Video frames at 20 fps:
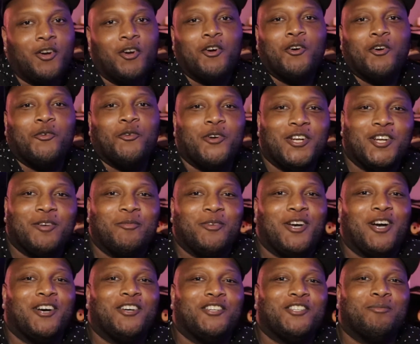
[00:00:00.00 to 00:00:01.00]
What up,
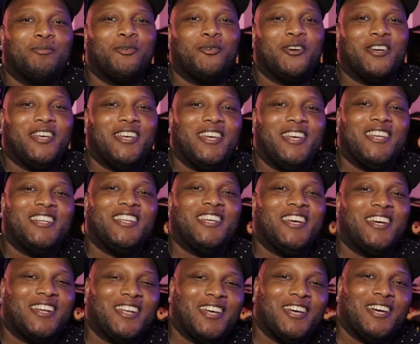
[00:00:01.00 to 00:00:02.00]
y'all? It's your boy Ignit
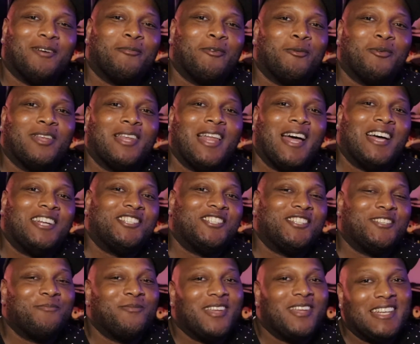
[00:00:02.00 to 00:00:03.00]
here to help you with
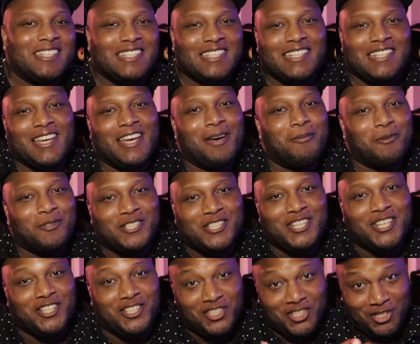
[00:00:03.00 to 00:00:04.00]
Logic, and today I'm going to
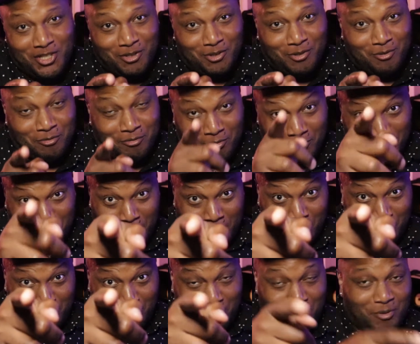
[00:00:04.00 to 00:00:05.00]
teach you,
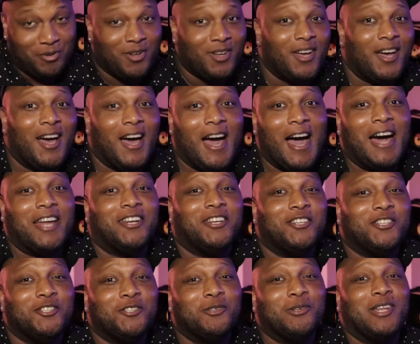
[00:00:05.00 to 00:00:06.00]
you, how to
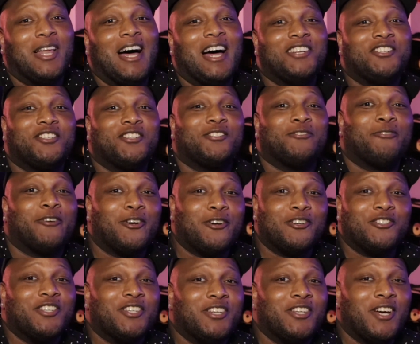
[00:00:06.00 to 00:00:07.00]
do Logic's
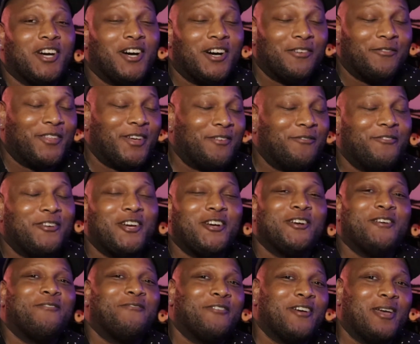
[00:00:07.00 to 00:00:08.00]
version of that
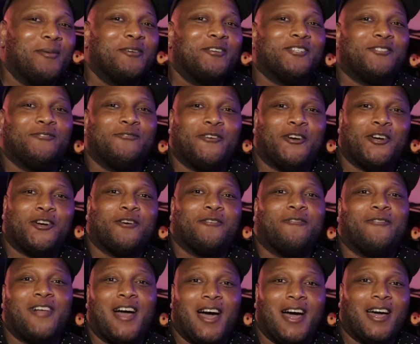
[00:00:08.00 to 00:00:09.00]
very famous Vari
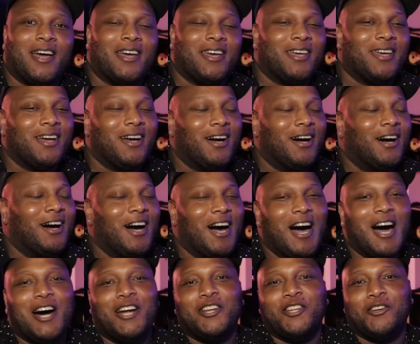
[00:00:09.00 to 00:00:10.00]
Fi uh,
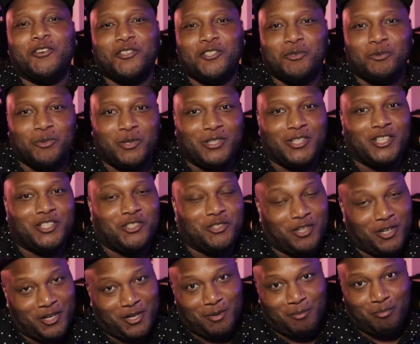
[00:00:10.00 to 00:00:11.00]
audio suite that you
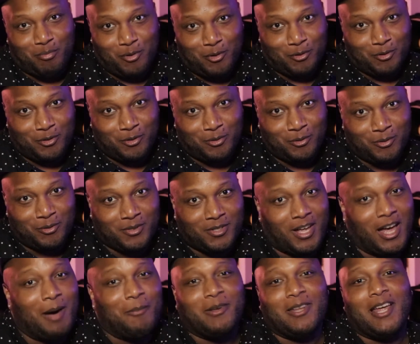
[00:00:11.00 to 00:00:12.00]
hear in Pro Tools.
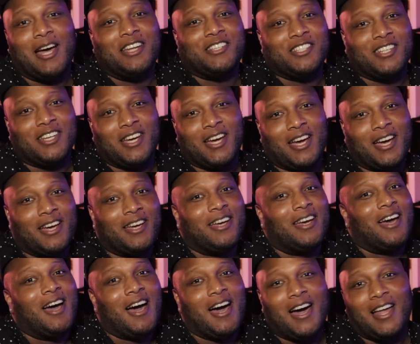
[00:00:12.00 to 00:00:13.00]
I'm a Logic guy.
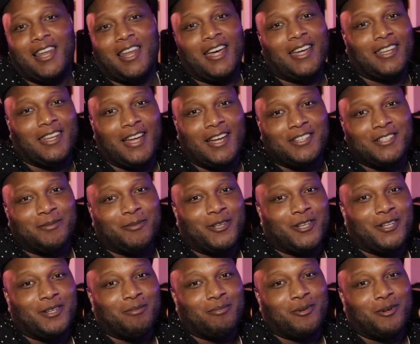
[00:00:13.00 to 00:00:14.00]
I like Logic better
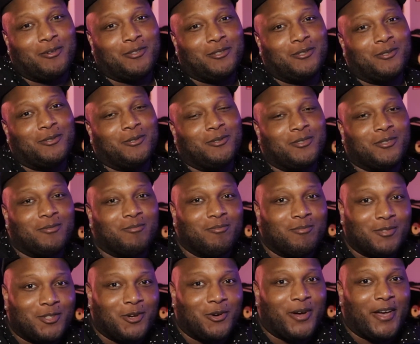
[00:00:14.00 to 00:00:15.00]
than Pro Tools.
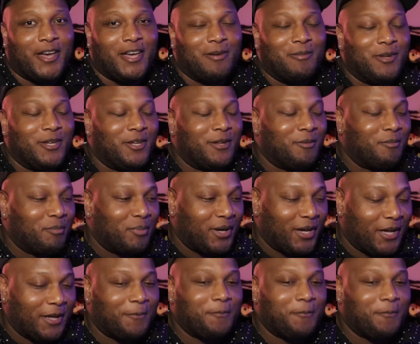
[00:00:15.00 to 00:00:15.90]
Don't hate me, but